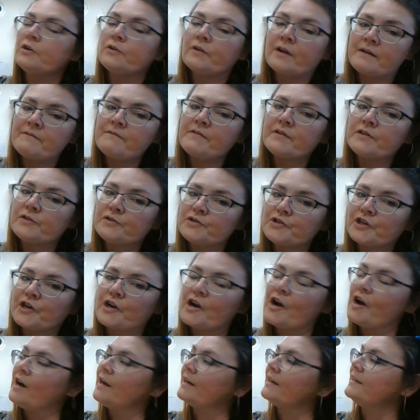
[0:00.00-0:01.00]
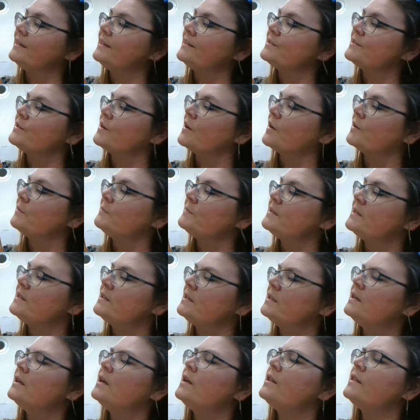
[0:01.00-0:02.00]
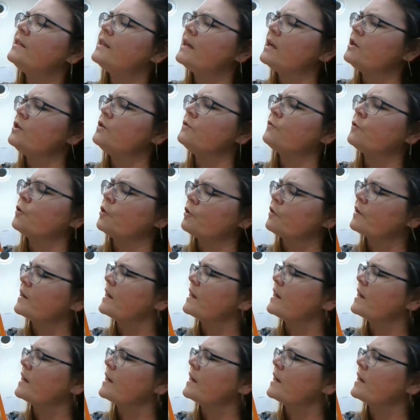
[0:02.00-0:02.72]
Grandfather took Anh in his arms. "Thank you for your